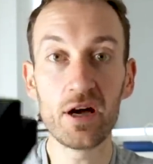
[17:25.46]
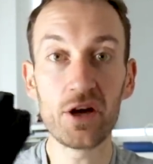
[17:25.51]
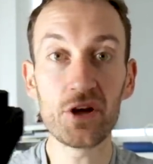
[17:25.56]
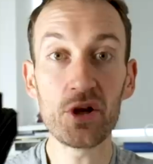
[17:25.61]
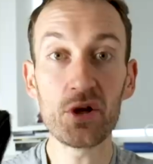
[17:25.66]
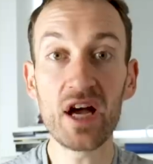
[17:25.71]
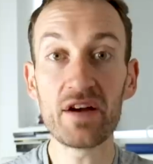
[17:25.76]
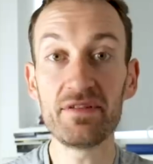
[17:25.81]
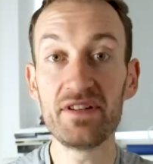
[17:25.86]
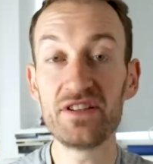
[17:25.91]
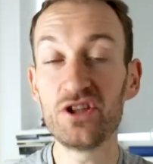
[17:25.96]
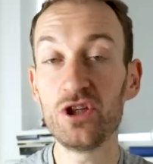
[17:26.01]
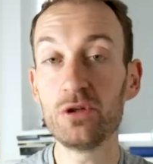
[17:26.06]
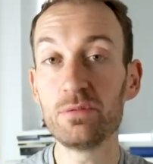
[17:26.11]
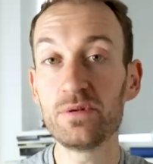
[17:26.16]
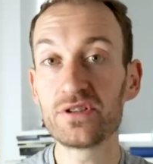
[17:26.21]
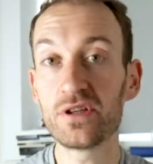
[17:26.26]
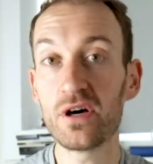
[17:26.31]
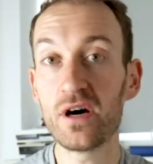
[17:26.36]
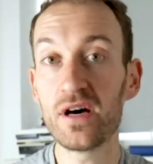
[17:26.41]
I don't have any
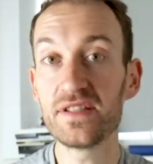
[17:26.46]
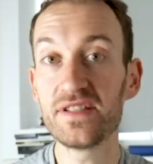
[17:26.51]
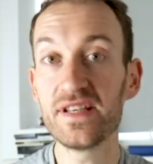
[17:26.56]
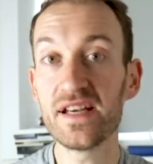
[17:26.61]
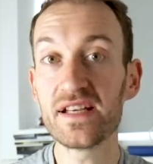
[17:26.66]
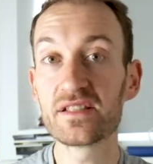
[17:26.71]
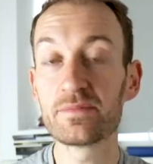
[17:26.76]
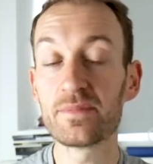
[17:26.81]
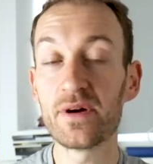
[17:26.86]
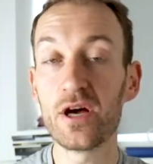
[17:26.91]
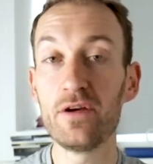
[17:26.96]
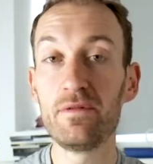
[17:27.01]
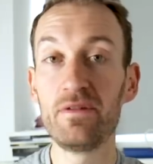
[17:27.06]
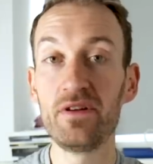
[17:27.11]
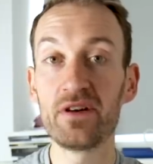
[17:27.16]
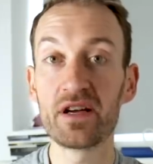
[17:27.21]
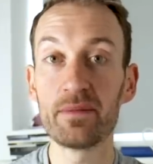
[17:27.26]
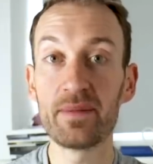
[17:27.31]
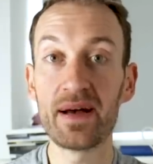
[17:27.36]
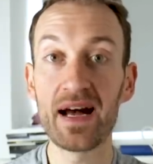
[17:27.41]
tuber tyres yet, but
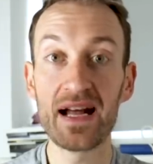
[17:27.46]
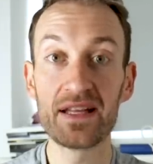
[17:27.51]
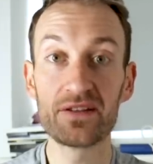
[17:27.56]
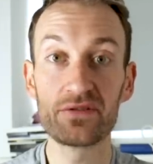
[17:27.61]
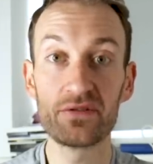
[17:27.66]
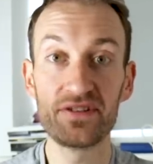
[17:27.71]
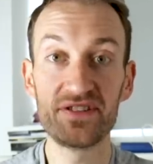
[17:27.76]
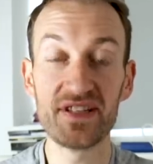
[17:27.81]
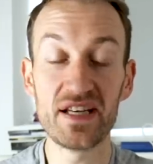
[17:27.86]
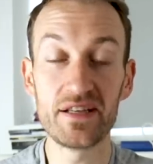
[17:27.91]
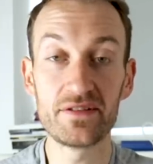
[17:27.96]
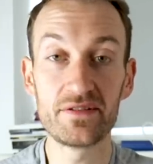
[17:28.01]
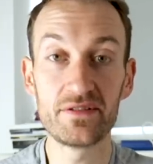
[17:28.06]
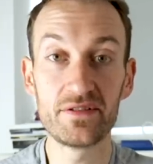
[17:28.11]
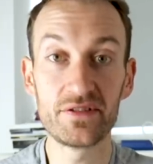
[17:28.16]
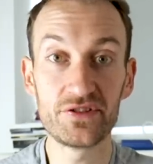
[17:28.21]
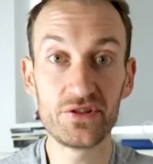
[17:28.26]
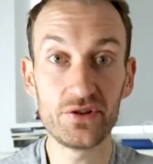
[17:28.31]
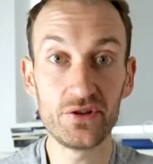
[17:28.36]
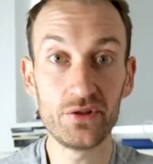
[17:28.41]
hopefully I'll get my hands on a set
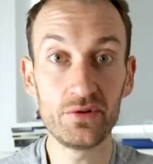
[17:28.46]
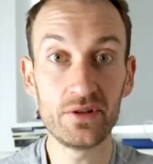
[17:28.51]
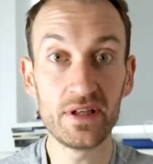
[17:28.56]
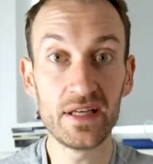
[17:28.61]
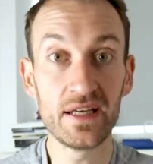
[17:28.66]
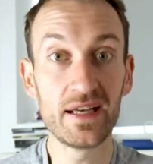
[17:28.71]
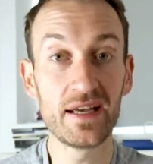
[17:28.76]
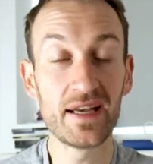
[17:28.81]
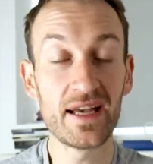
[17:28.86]
soon.